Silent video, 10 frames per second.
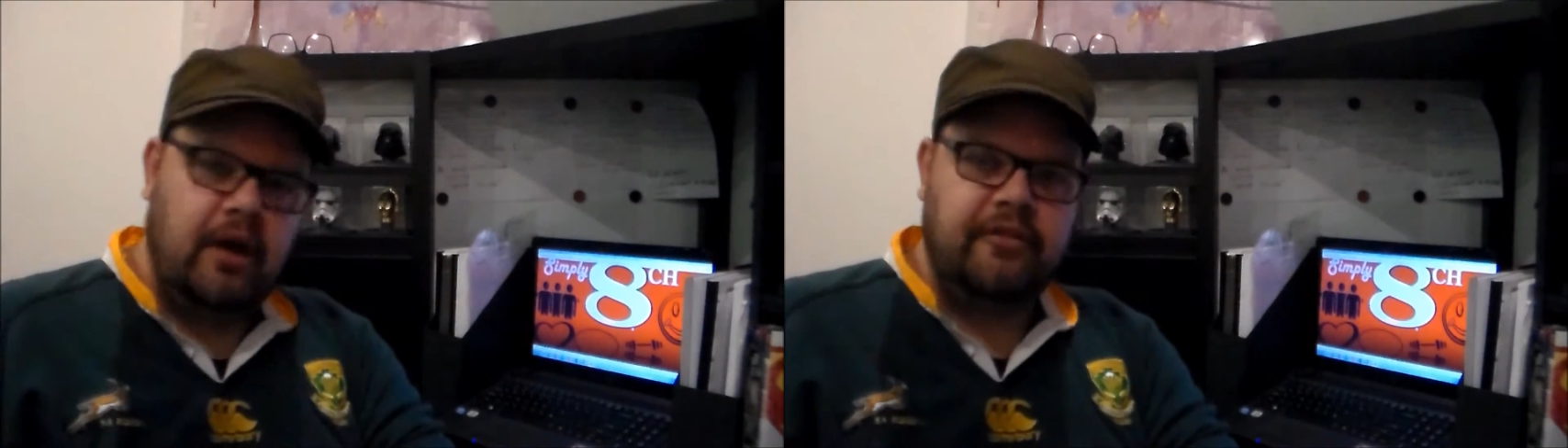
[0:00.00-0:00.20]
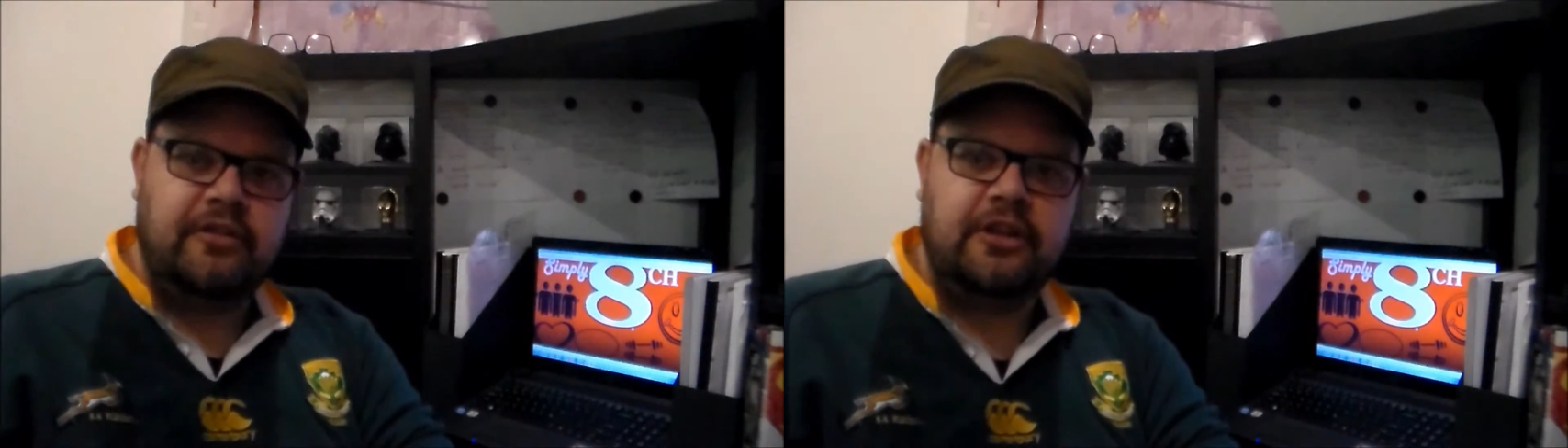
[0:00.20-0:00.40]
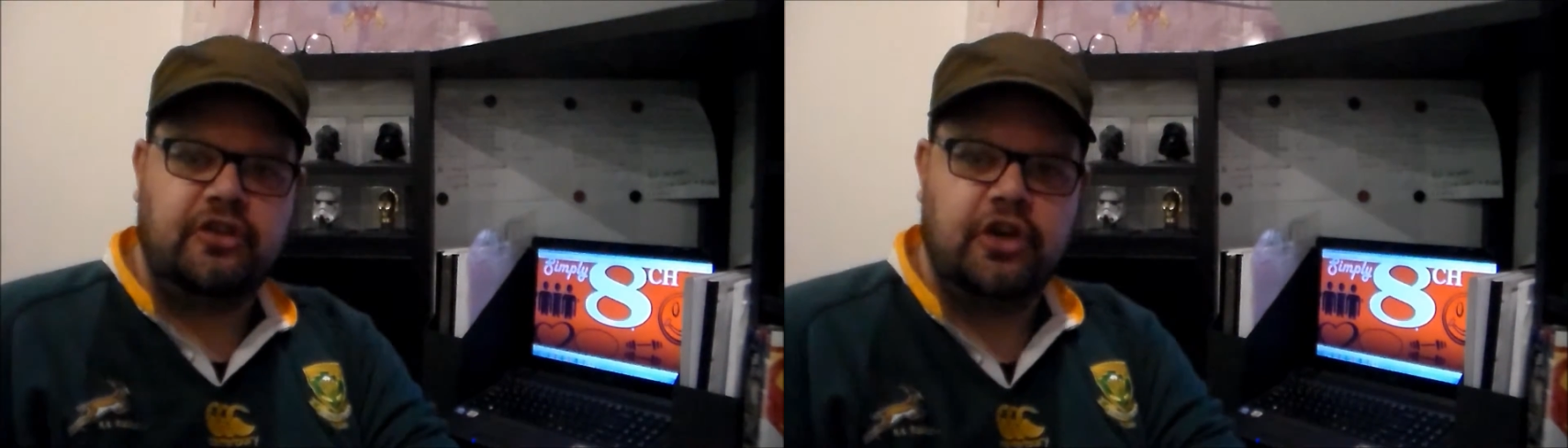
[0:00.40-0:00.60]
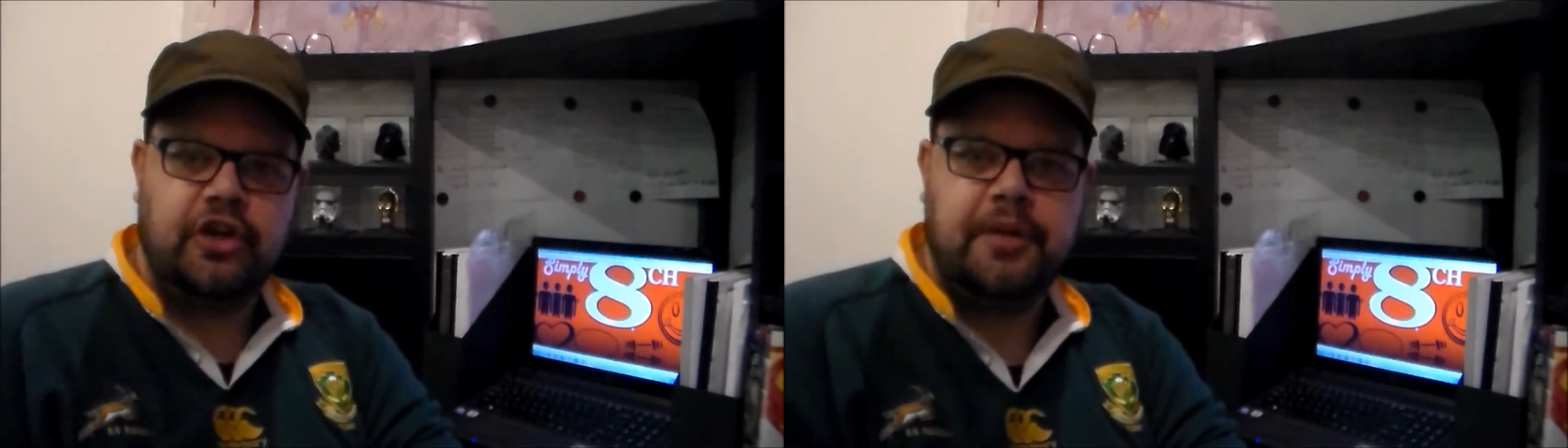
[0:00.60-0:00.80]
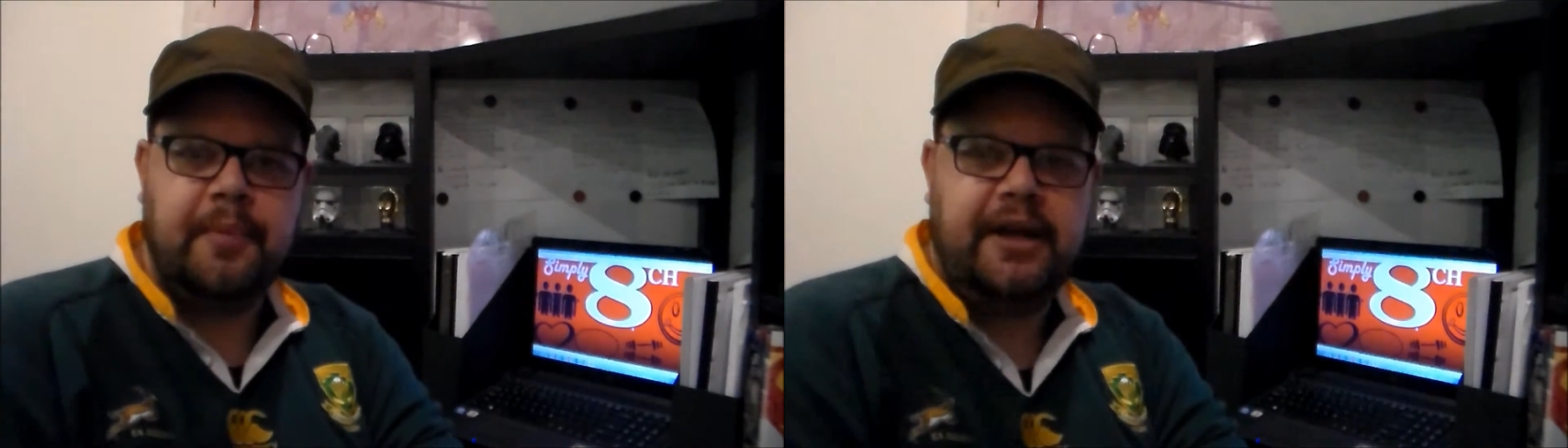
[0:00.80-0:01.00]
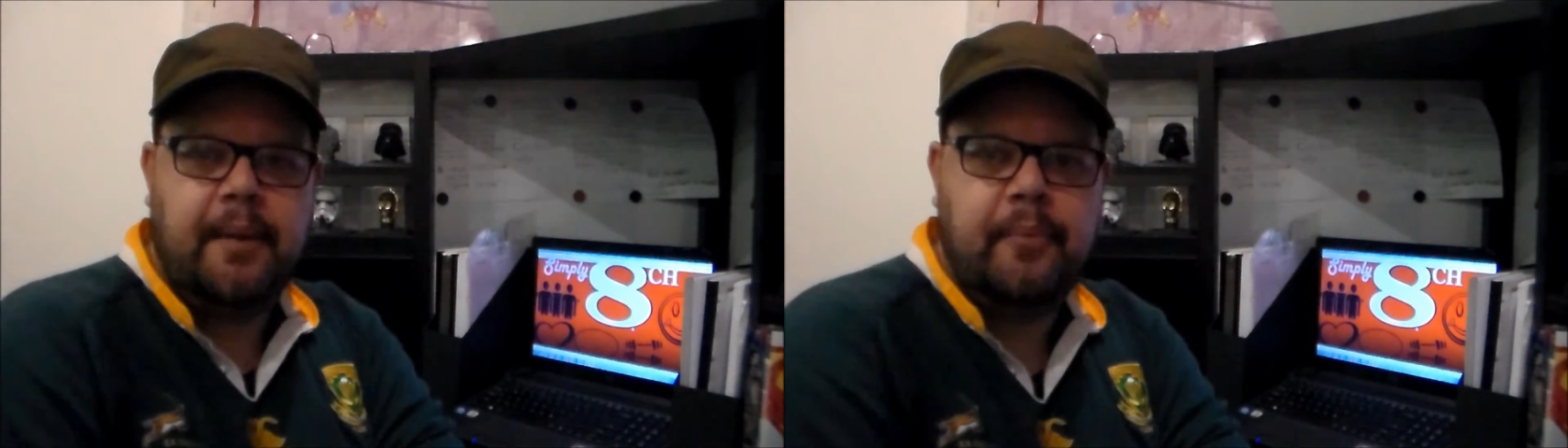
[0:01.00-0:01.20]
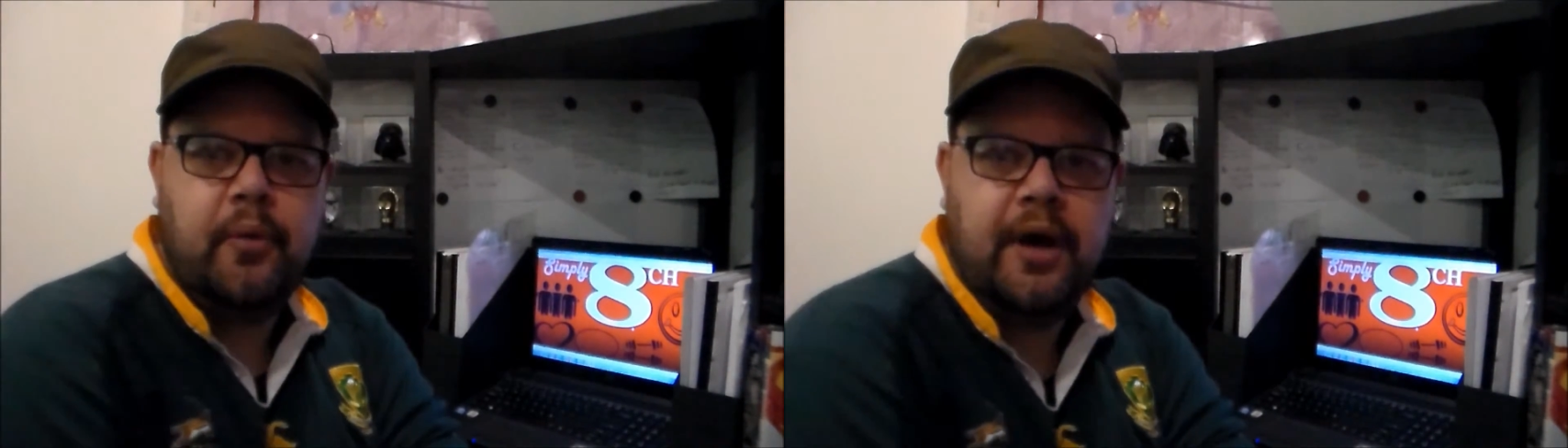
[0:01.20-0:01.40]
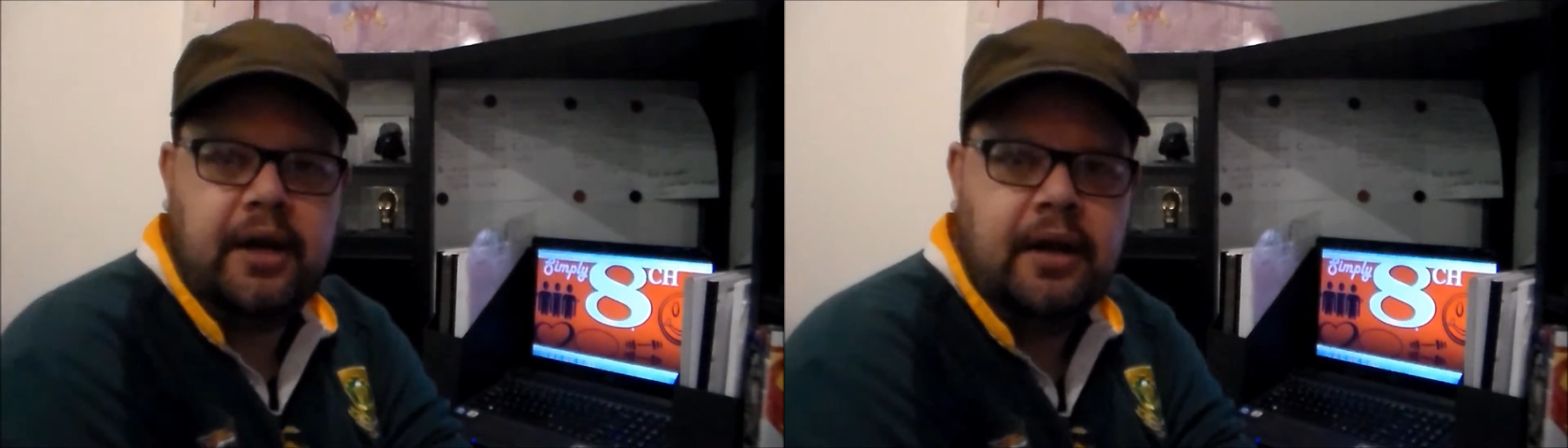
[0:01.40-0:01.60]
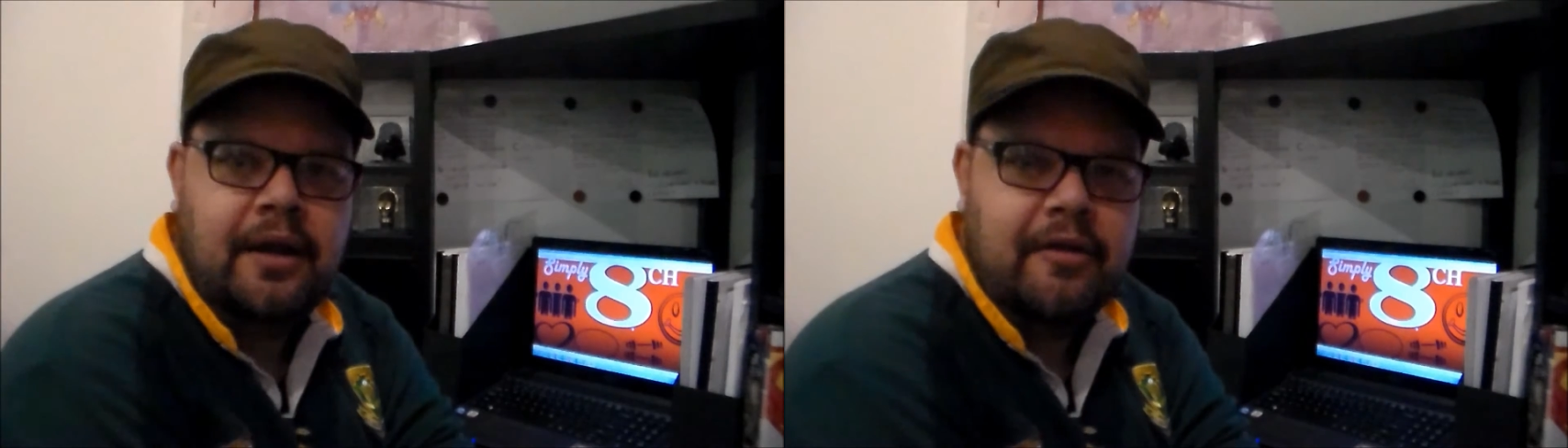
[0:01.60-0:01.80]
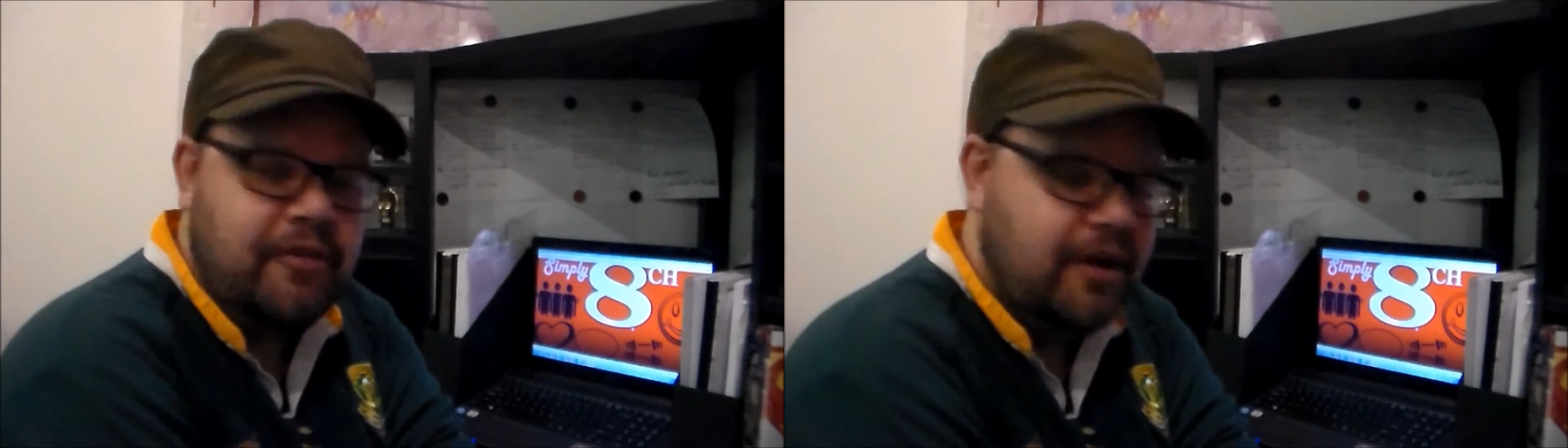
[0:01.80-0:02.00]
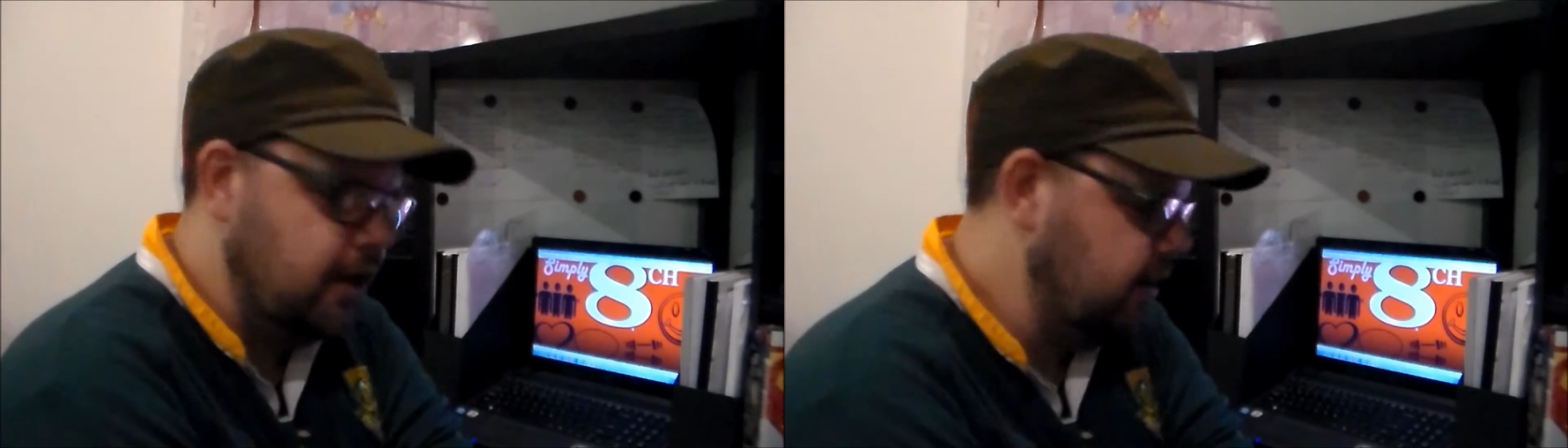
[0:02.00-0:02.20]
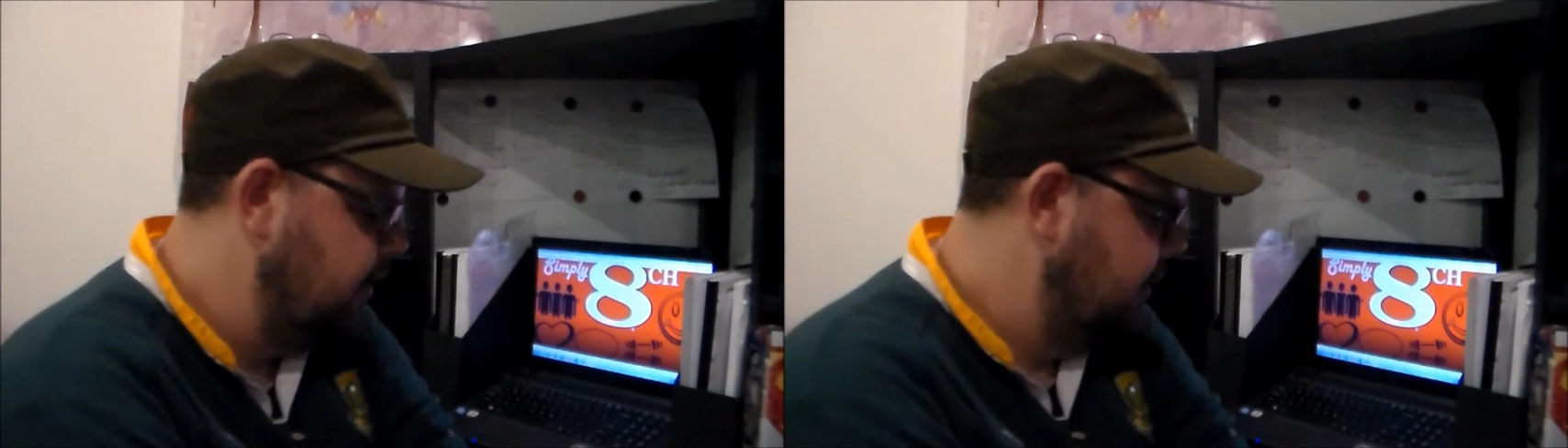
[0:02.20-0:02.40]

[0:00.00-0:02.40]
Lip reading: obviously Joker, my number one villain.